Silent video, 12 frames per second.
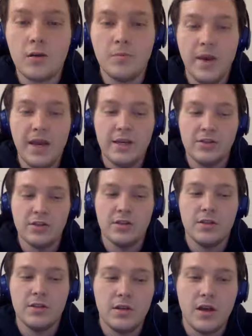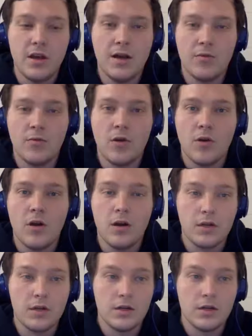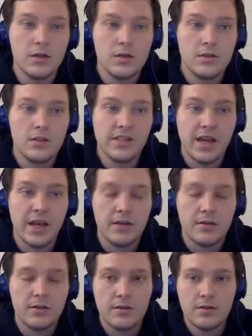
patient, not wrong site.